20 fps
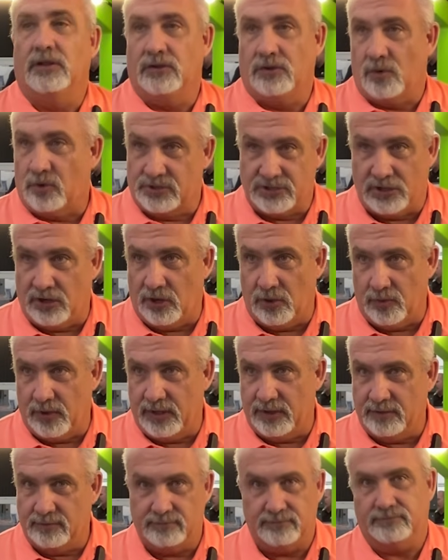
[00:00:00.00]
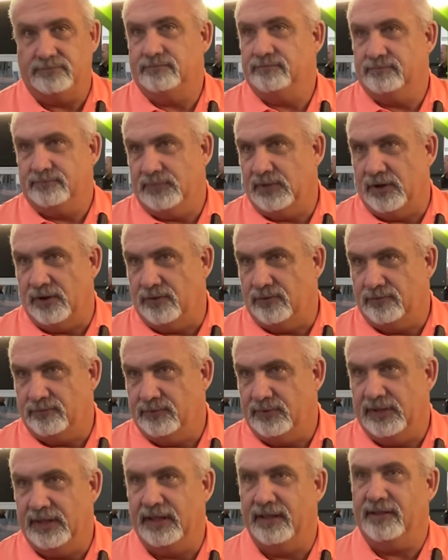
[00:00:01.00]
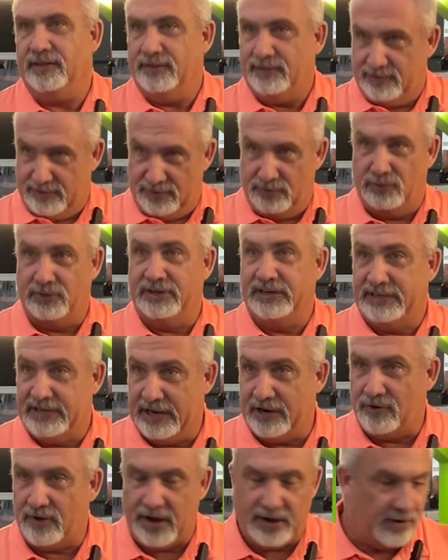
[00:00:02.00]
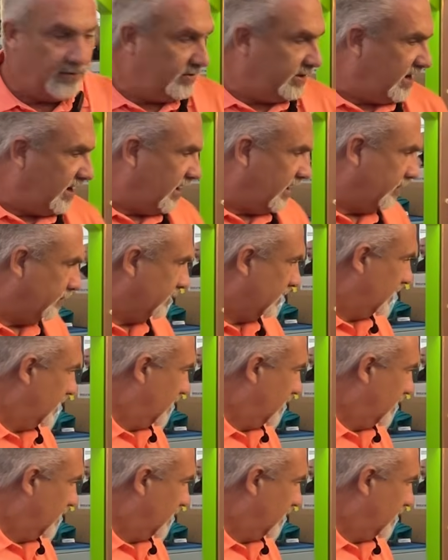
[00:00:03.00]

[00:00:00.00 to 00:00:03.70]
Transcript: course, gluing, it will deteriorate over time.